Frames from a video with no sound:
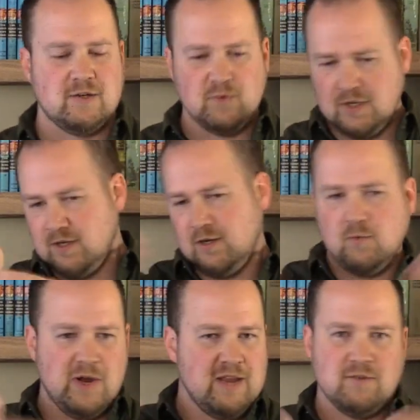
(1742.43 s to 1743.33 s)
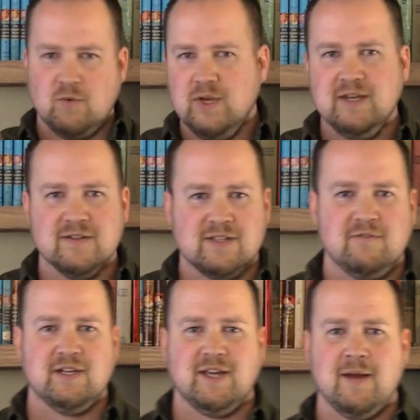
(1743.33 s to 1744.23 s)
it wouldn't, wave in the wind and stuff
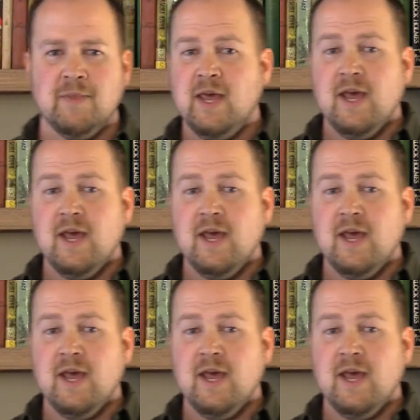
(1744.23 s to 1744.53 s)
that.